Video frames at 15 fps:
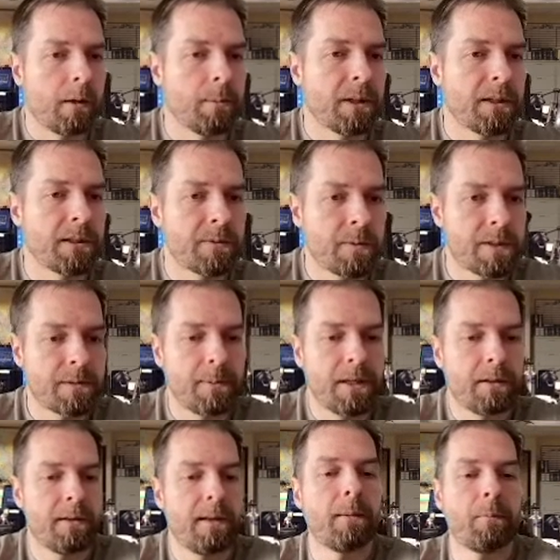because we
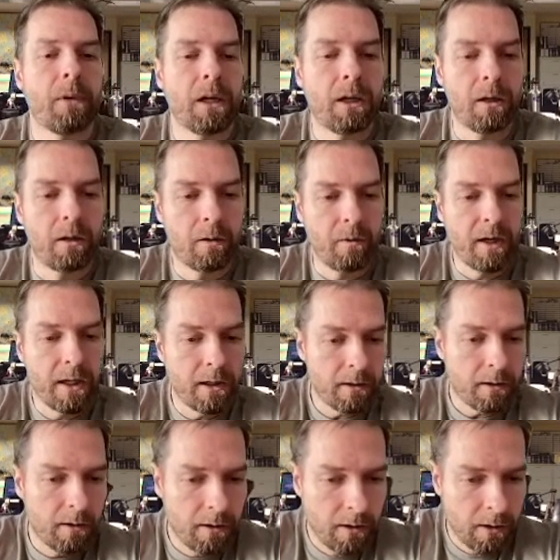spent that money on rent.
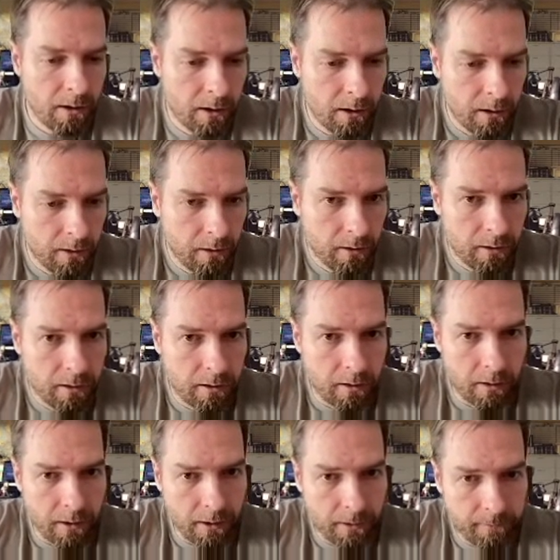All
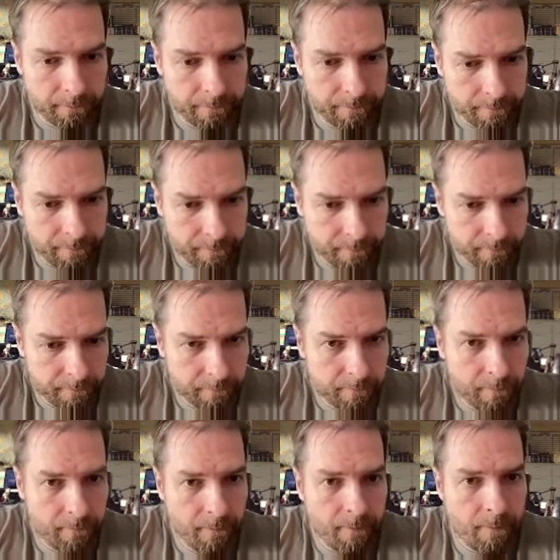right.
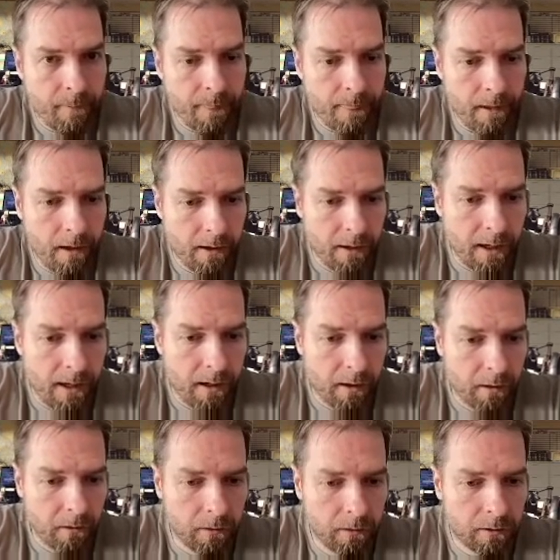Okay,
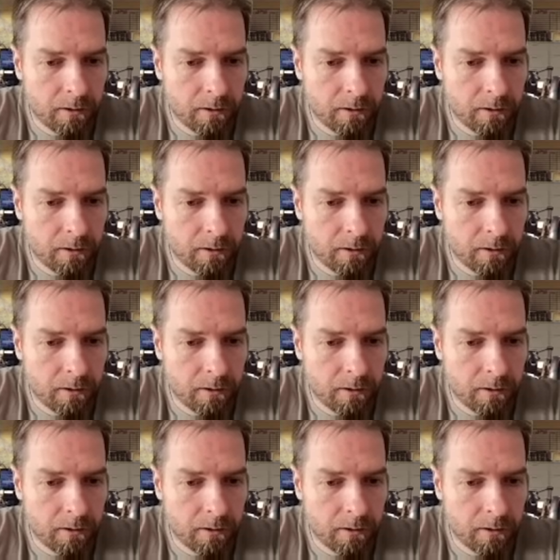now